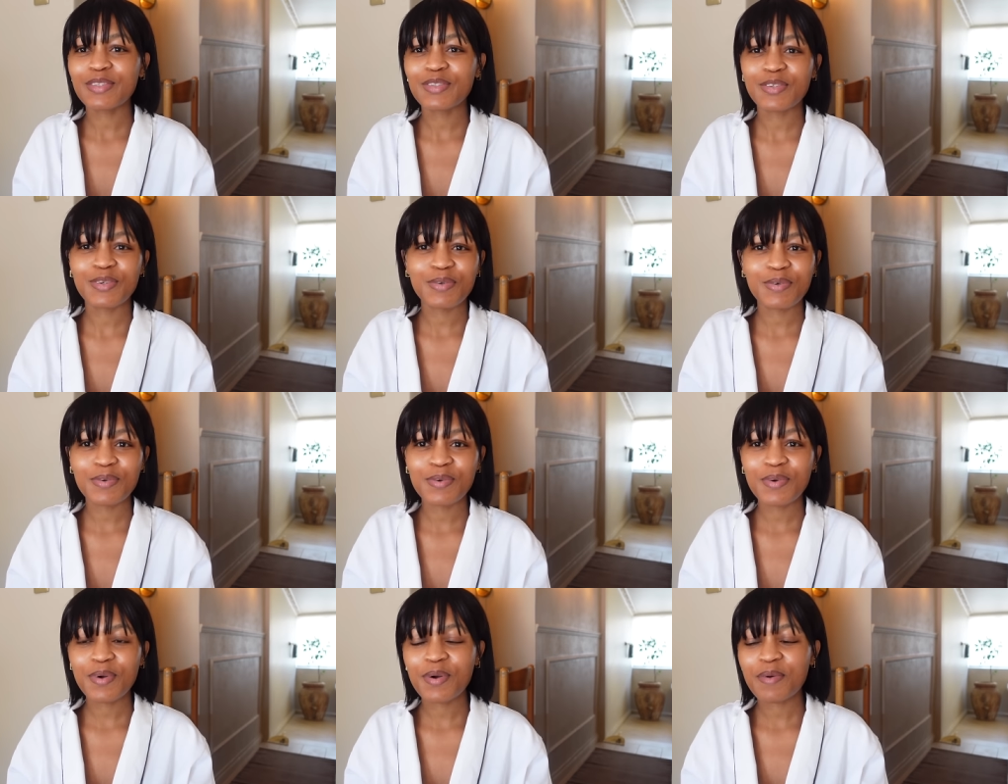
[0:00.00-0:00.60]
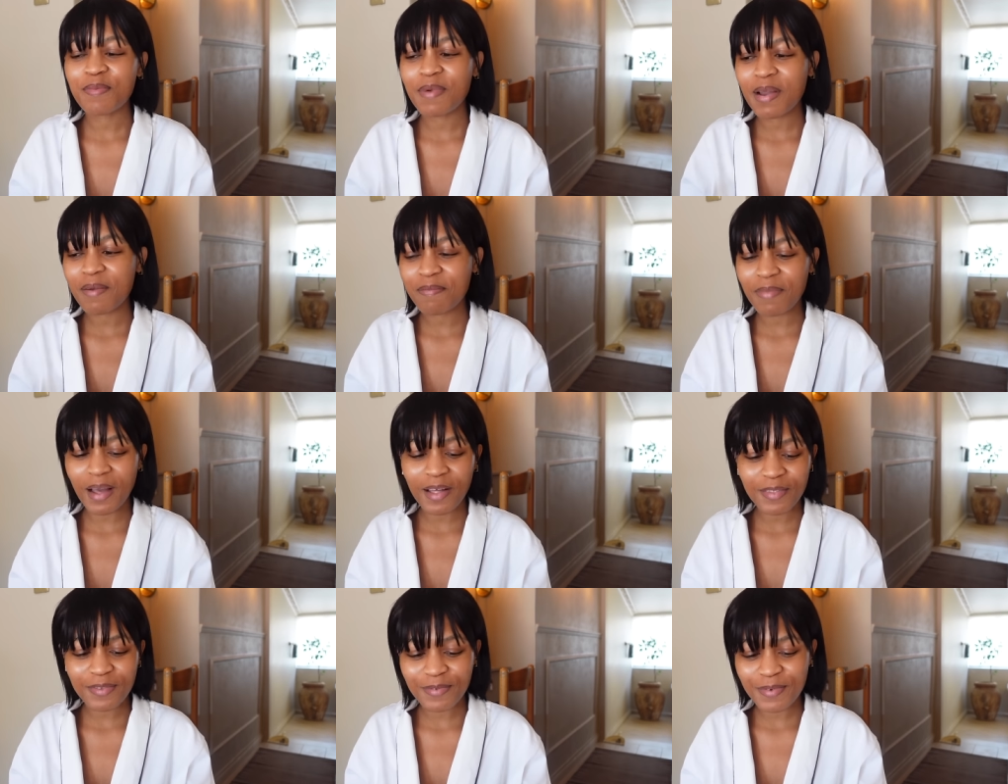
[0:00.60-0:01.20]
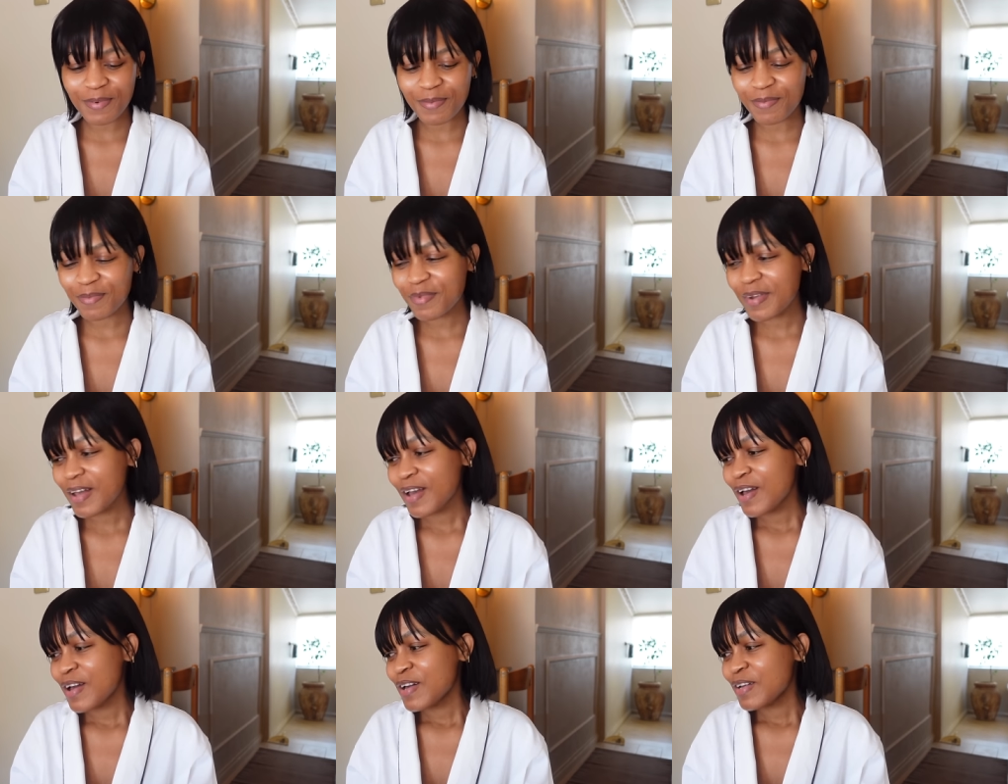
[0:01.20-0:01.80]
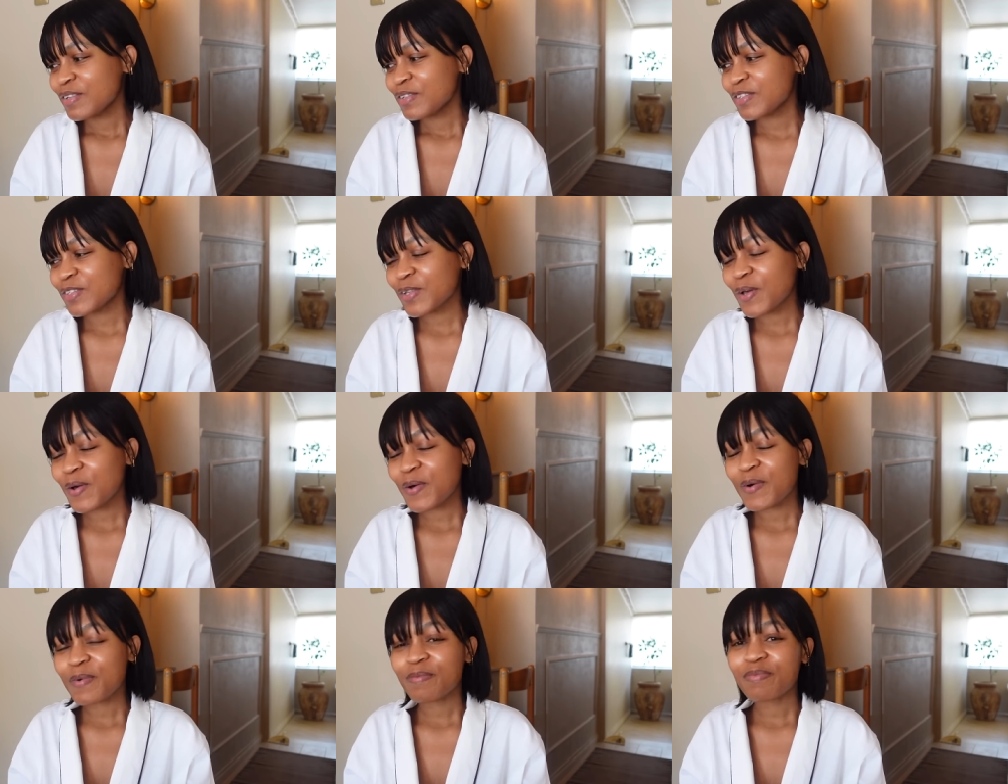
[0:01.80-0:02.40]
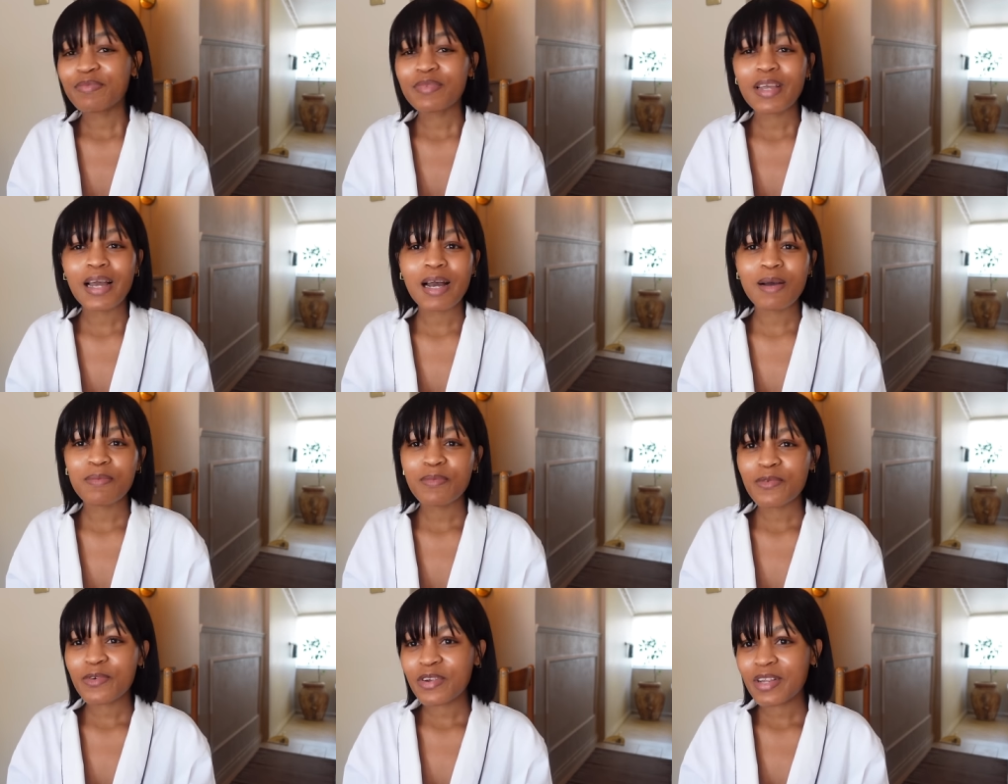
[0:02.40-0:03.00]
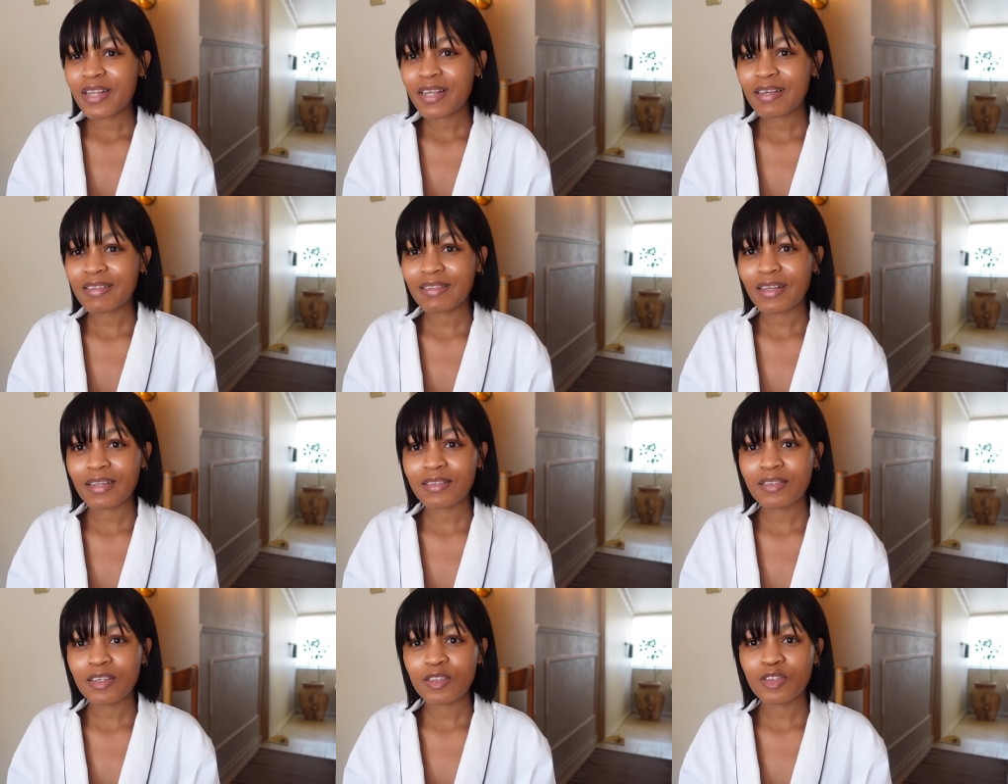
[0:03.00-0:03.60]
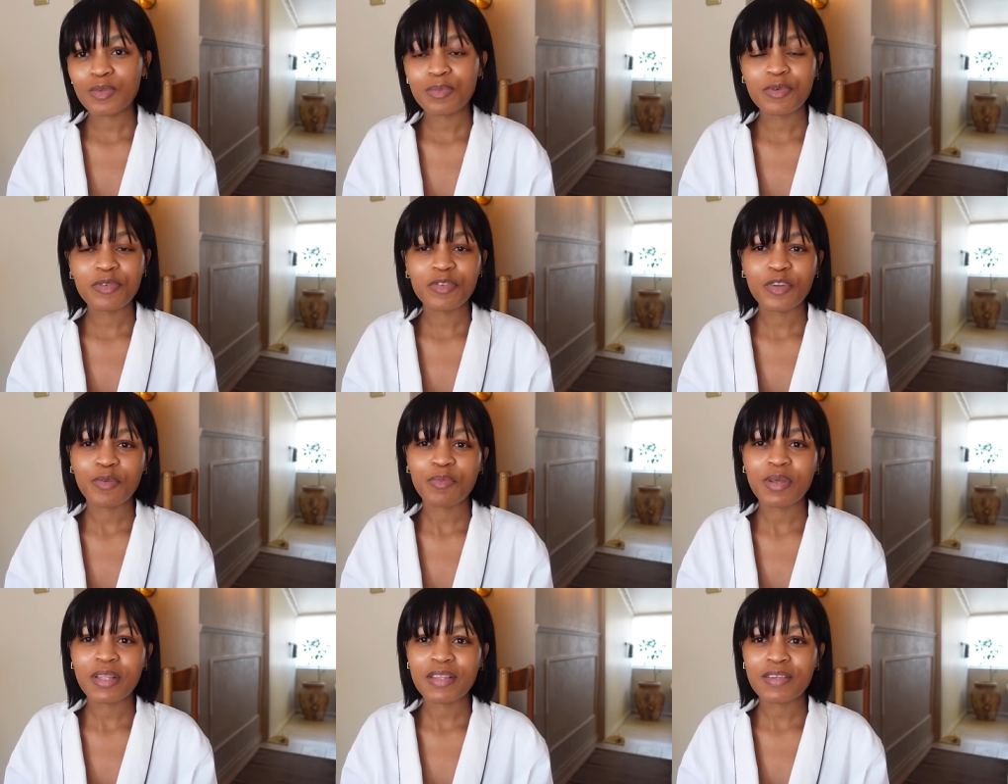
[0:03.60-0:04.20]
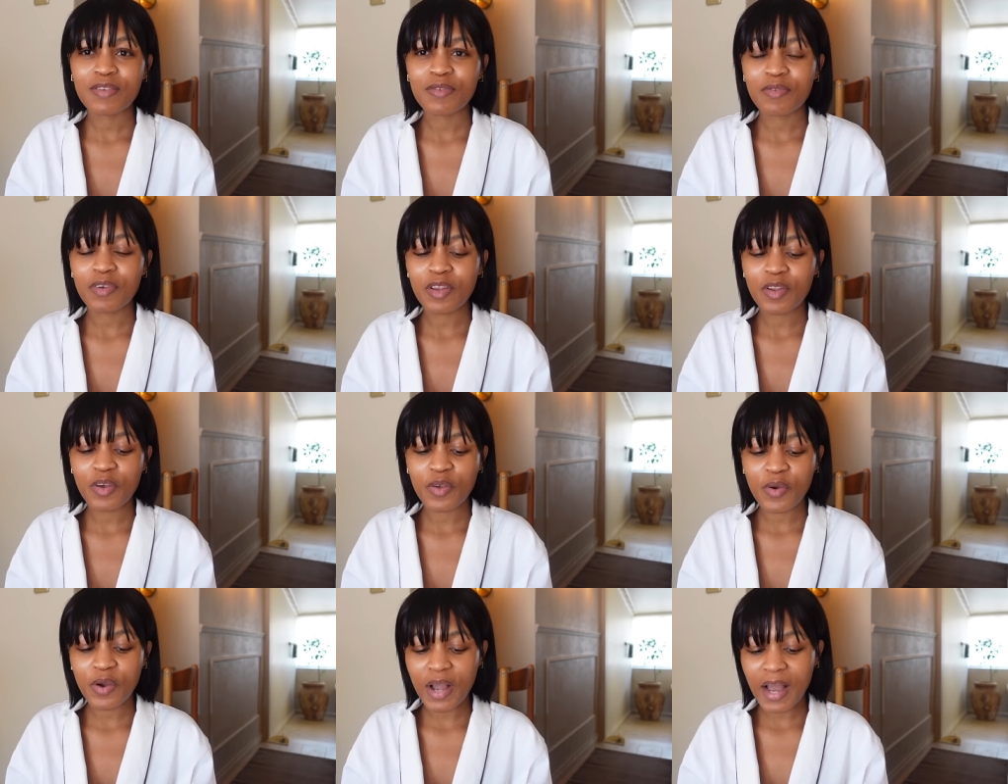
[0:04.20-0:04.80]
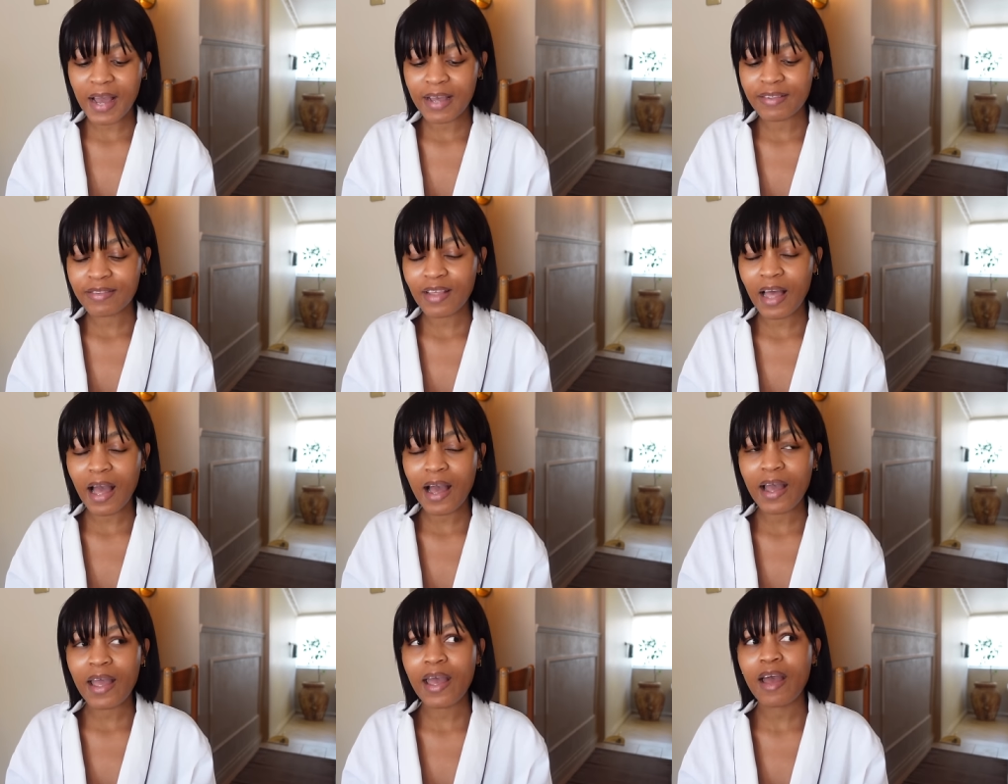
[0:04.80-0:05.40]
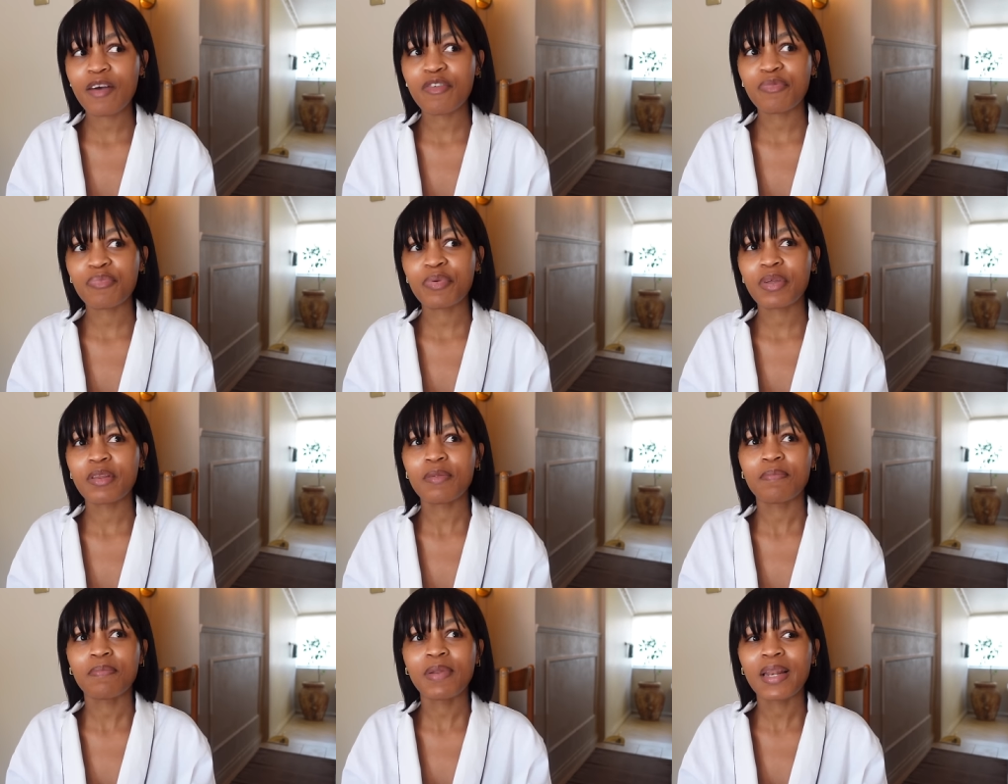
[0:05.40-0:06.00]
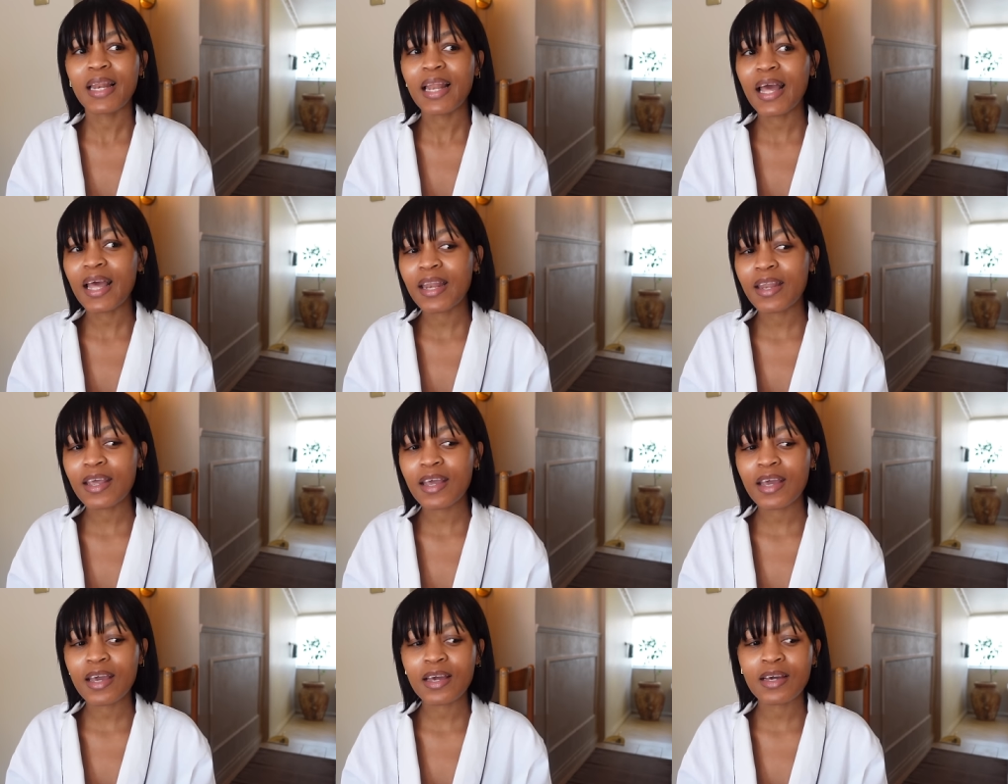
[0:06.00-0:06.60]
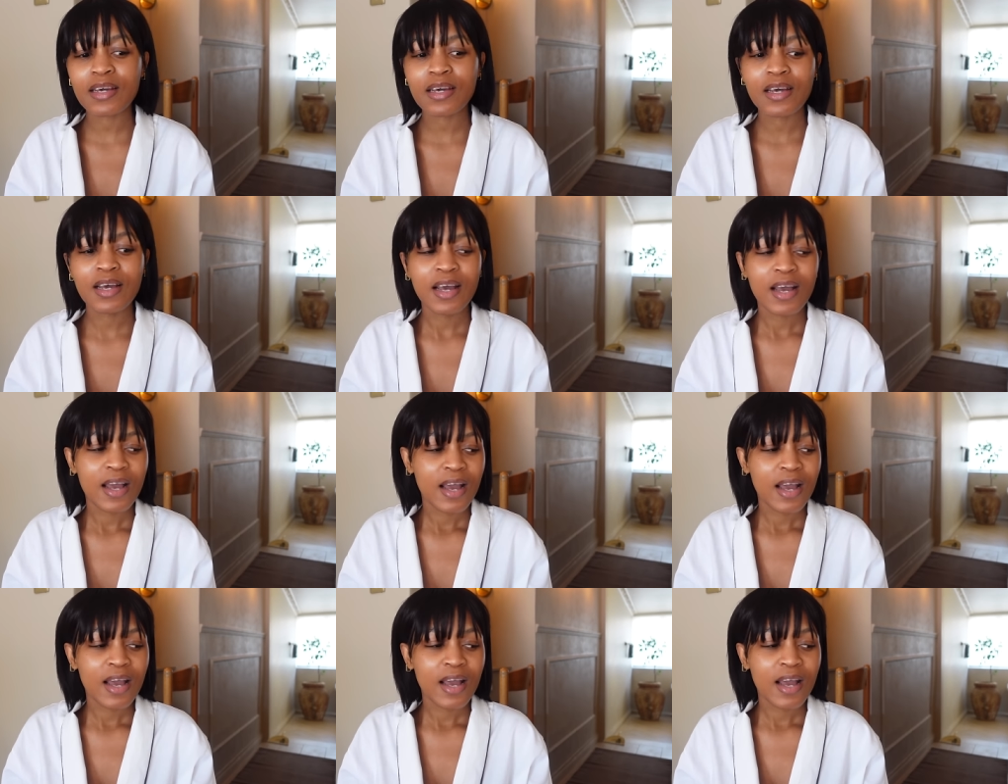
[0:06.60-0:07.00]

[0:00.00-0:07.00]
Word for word: to my bathroom so um, i'm really excited to be filming this video you guys i have been planning